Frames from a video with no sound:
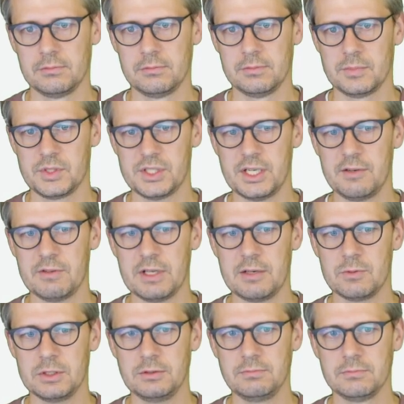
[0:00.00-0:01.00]
Save that
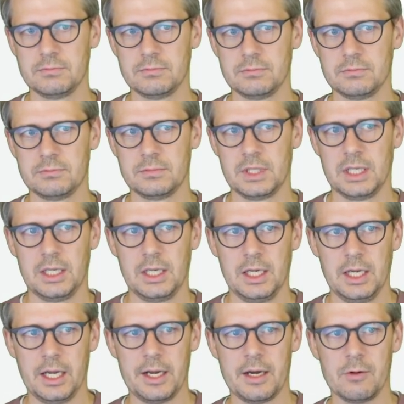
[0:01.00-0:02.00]
one.
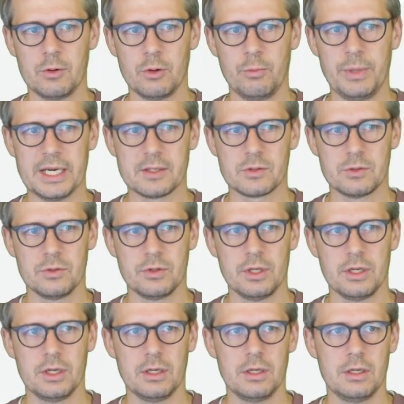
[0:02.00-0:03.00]
And now go back to
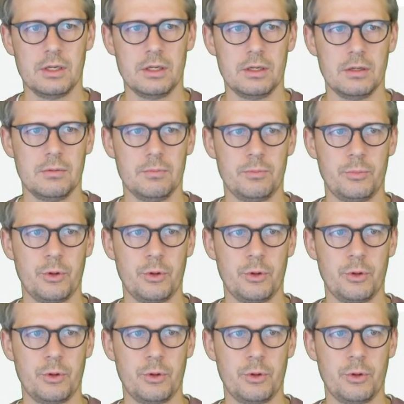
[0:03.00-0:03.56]
the